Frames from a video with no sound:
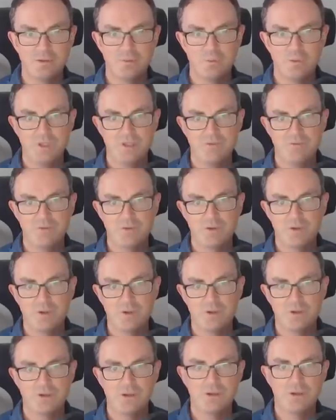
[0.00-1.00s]
We've
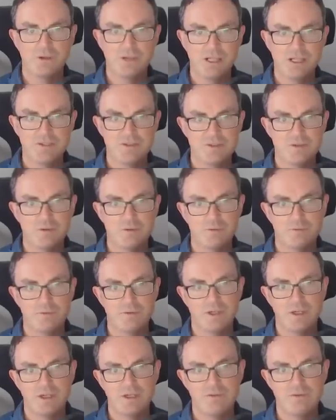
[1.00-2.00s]
got... That's not
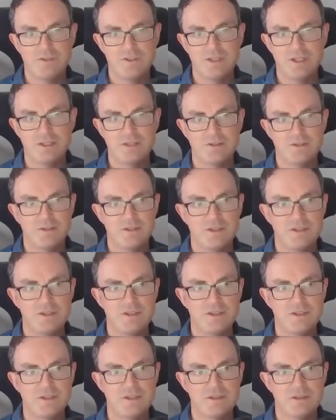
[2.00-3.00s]
5, is it? So this
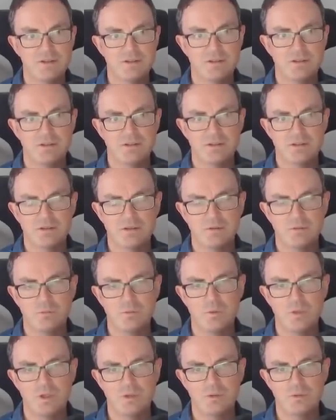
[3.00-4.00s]
is
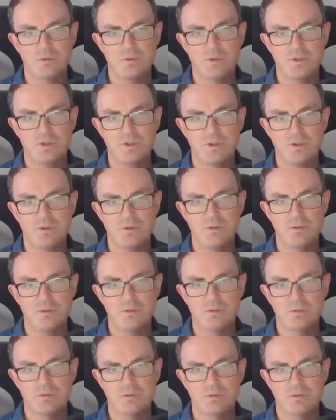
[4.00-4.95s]
1 or 2.